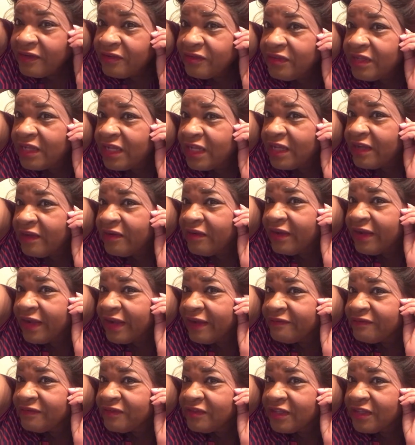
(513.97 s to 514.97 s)
I know you can't
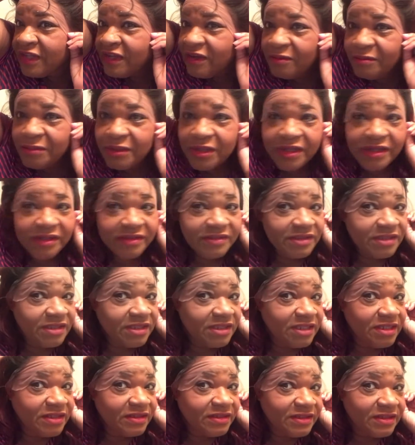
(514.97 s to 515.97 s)
have tail because of
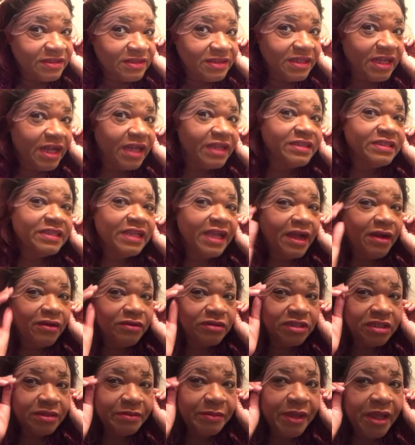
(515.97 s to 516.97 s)
this is not down good,